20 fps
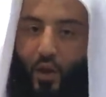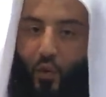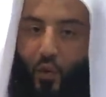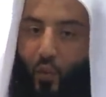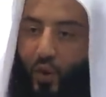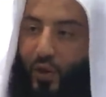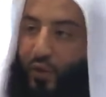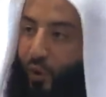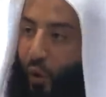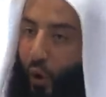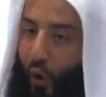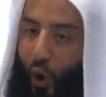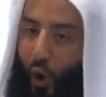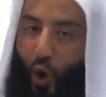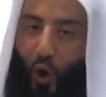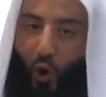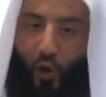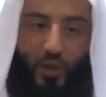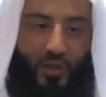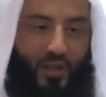With
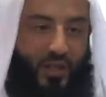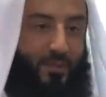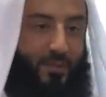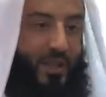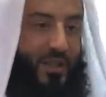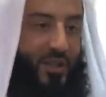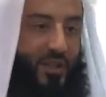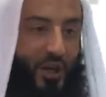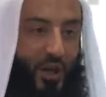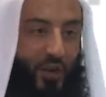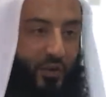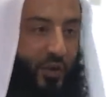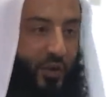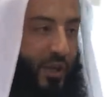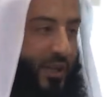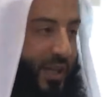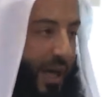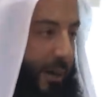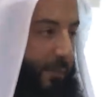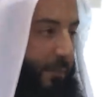all the
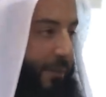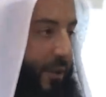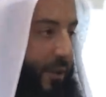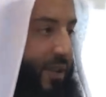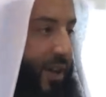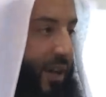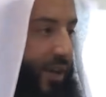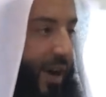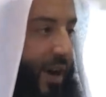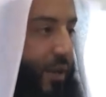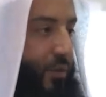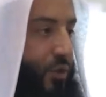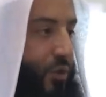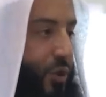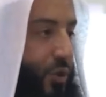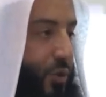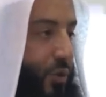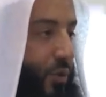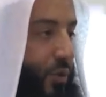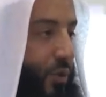material comfort around
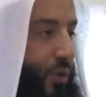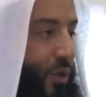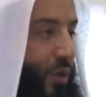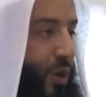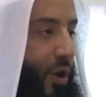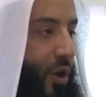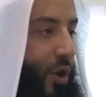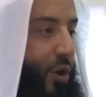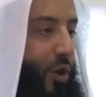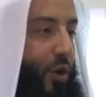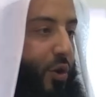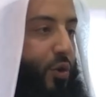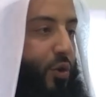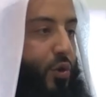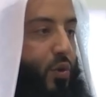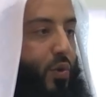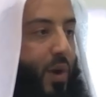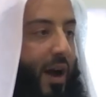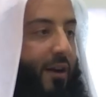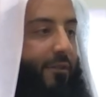you,
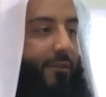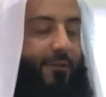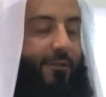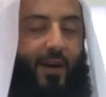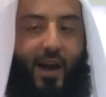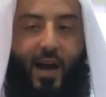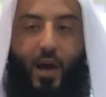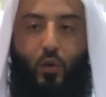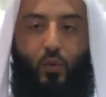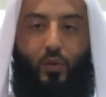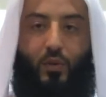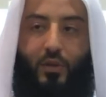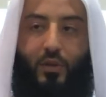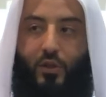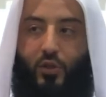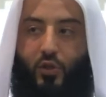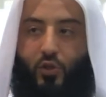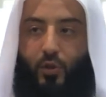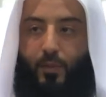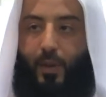you have found,
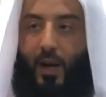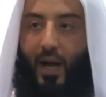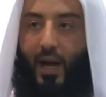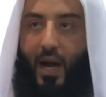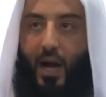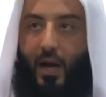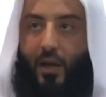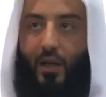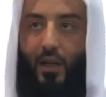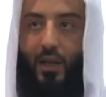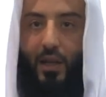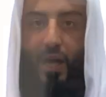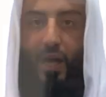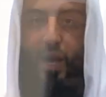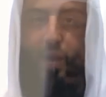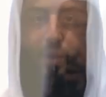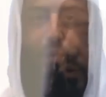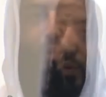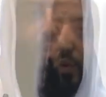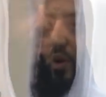
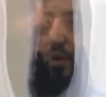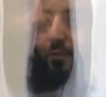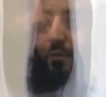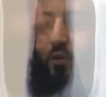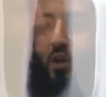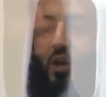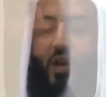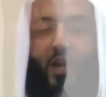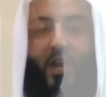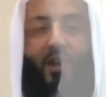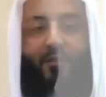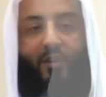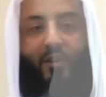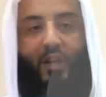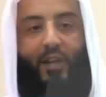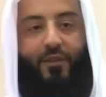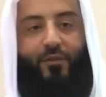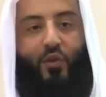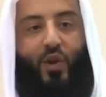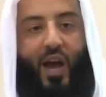subhanAllah,
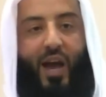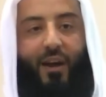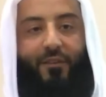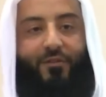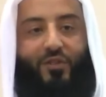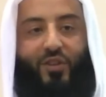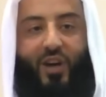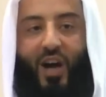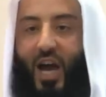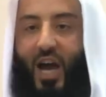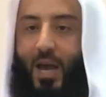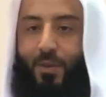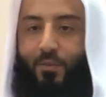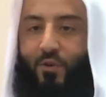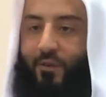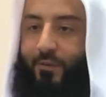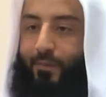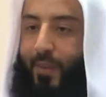even if you have time, you've